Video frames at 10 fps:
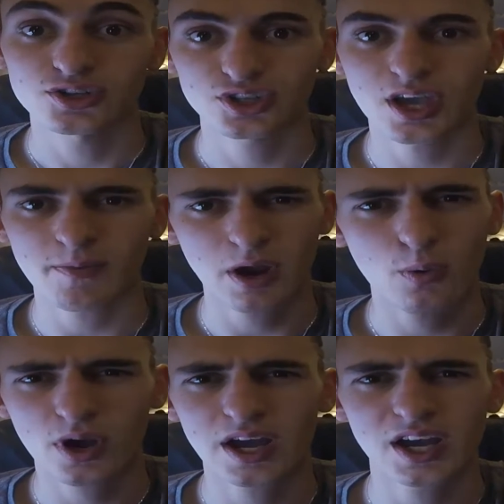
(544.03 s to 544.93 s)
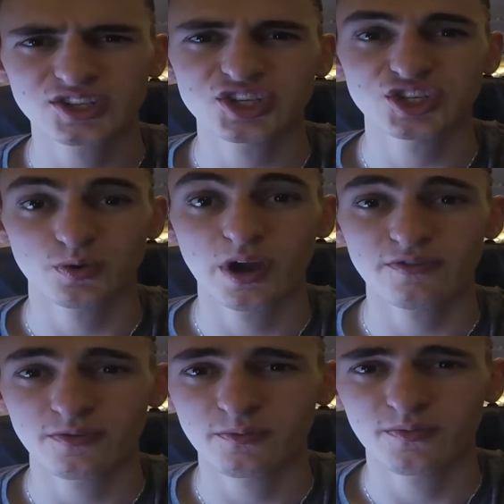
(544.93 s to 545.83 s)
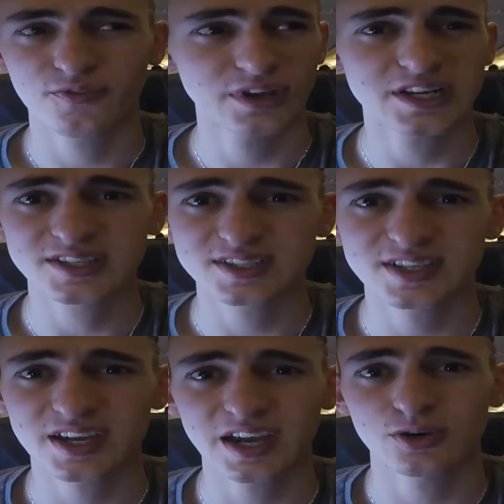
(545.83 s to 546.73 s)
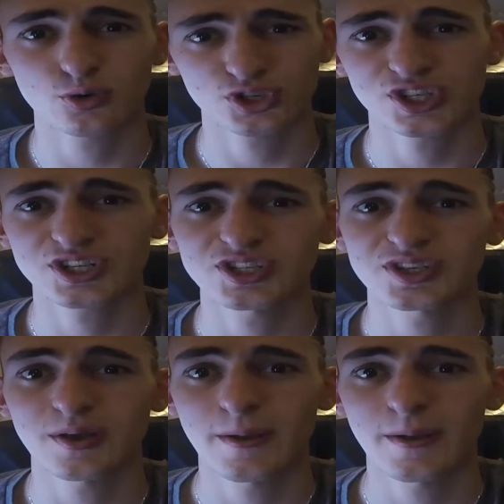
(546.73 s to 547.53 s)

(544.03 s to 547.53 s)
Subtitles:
to get my attention away from feeling sick and nauseous.